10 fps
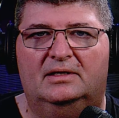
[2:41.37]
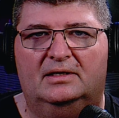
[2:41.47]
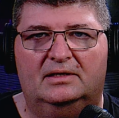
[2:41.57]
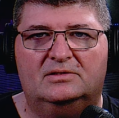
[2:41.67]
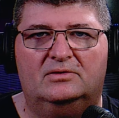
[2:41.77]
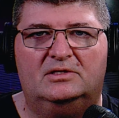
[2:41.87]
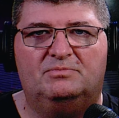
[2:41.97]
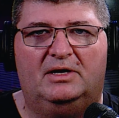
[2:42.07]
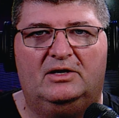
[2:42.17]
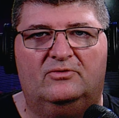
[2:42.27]
And so this
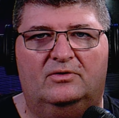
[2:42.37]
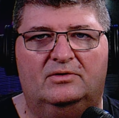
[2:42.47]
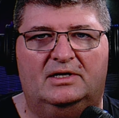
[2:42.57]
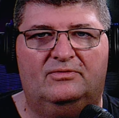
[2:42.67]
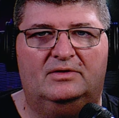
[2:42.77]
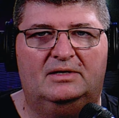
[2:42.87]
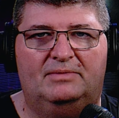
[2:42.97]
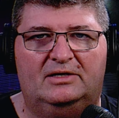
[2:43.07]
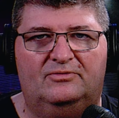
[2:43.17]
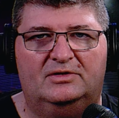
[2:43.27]
microphone definitely
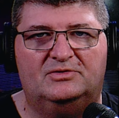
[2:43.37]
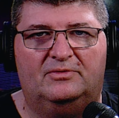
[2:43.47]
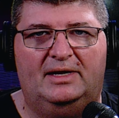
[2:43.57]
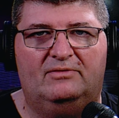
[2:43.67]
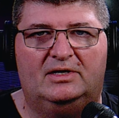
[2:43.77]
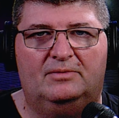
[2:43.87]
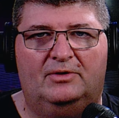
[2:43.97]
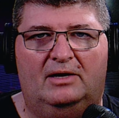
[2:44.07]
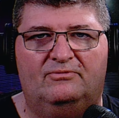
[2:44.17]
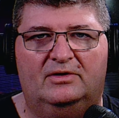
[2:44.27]
benefits from having a
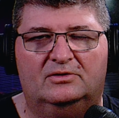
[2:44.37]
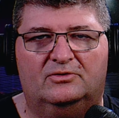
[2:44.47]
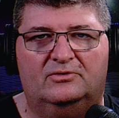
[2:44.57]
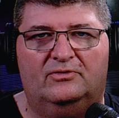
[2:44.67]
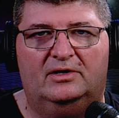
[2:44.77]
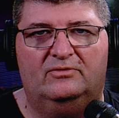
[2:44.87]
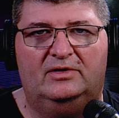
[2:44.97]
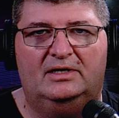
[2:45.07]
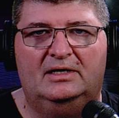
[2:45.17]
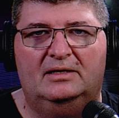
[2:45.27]
pop filter in front of
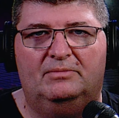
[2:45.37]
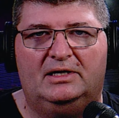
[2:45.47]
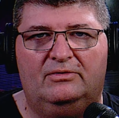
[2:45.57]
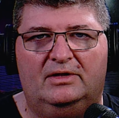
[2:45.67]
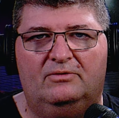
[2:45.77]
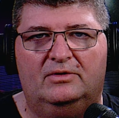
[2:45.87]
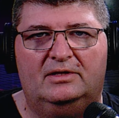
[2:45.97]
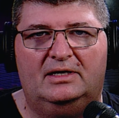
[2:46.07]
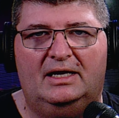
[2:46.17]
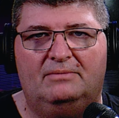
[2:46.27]
it, but I think with it
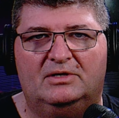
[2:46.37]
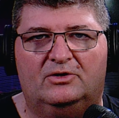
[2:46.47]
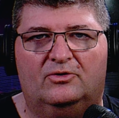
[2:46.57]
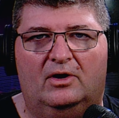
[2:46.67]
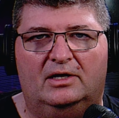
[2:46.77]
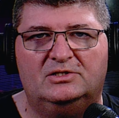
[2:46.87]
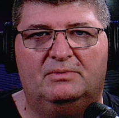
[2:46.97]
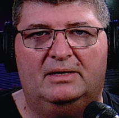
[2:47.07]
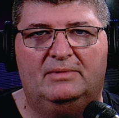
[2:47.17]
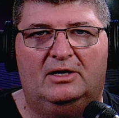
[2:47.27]
aimed across
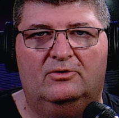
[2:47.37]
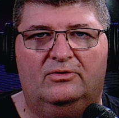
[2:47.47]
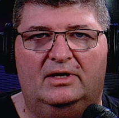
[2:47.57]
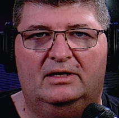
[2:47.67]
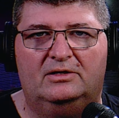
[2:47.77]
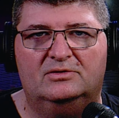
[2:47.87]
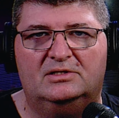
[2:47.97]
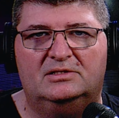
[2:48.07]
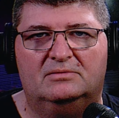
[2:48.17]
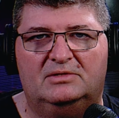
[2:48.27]
my mouth and using
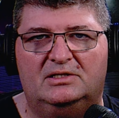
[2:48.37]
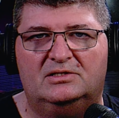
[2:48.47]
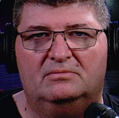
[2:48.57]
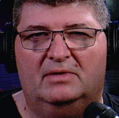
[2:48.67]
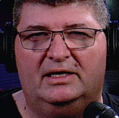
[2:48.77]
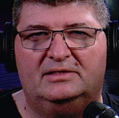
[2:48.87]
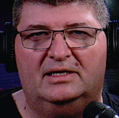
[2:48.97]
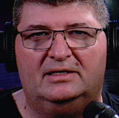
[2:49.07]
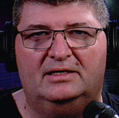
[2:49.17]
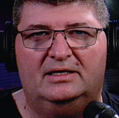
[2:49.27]
some decent mic
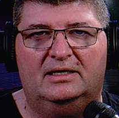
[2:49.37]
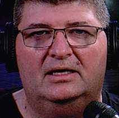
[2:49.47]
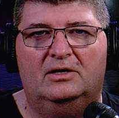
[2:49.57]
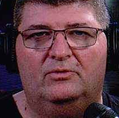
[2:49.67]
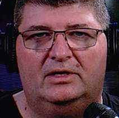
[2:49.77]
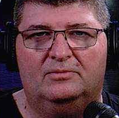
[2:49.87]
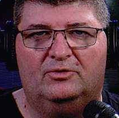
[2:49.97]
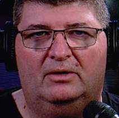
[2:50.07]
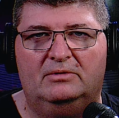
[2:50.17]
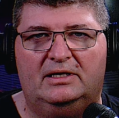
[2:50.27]
technique, we can
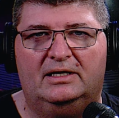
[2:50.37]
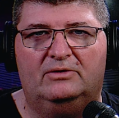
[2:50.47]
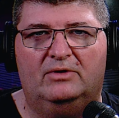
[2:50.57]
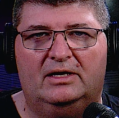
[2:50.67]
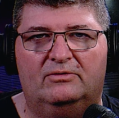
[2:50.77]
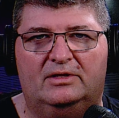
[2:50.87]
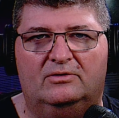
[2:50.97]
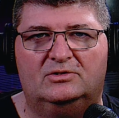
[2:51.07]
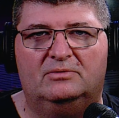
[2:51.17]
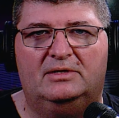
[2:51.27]
probably get away without
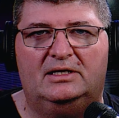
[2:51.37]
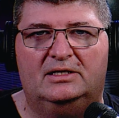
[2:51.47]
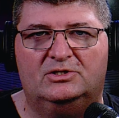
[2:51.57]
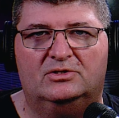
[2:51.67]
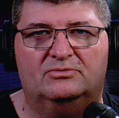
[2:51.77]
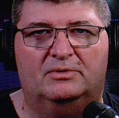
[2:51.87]
too many issues with